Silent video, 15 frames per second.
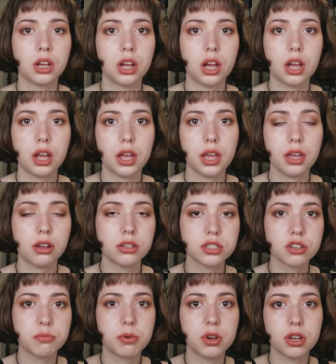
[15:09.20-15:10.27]
I
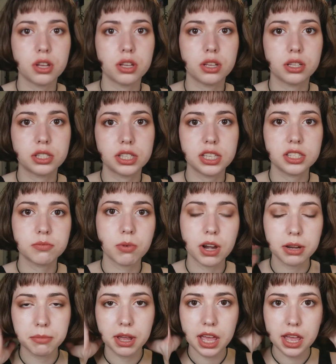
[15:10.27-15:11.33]
also put sea spray
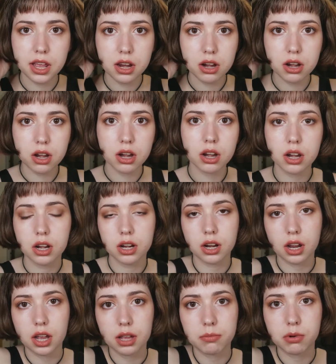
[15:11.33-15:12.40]
in my hair.
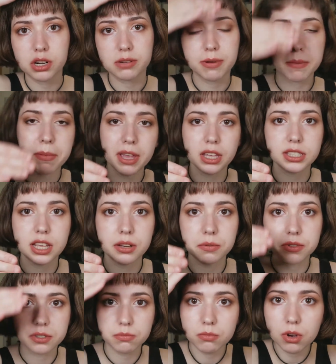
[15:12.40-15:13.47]
I brushed my bangs down
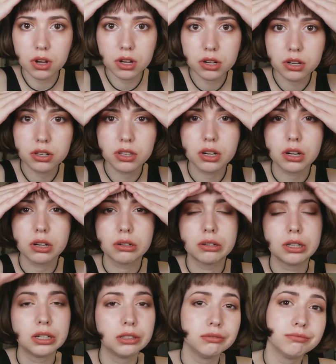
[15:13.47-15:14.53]
with some water. They're
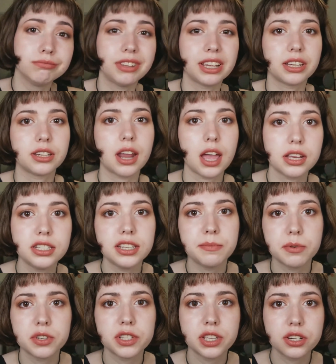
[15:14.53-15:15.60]
like
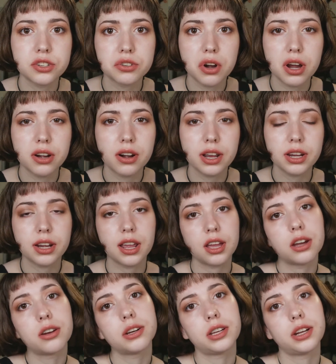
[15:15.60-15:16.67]
90% dry right
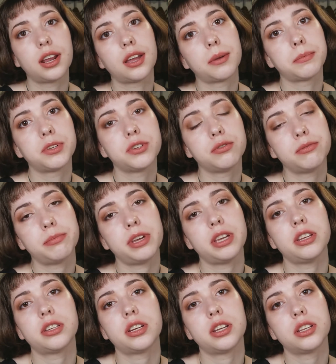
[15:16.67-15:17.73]
now, and I'm too
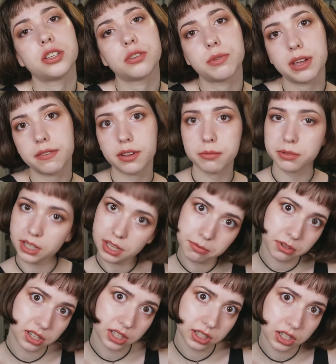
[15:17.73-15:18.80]
impatient to wait for them to
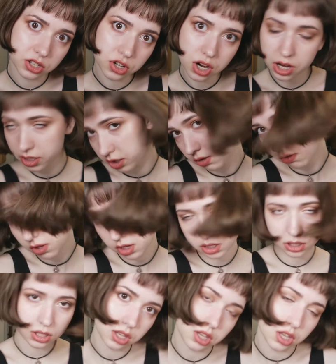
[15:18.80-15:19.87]
completely dry, so
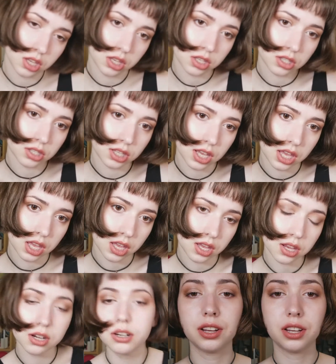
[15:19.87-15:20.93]
this is
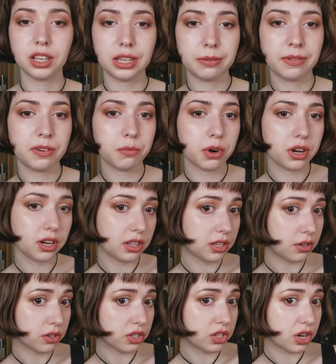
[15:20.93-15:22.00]
it. Even wearing a
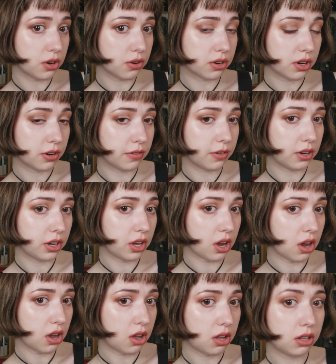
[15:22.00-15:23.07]
little choker for
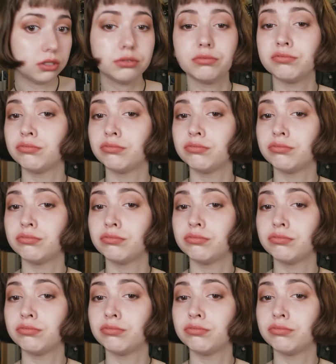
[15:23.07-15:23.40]
y'all.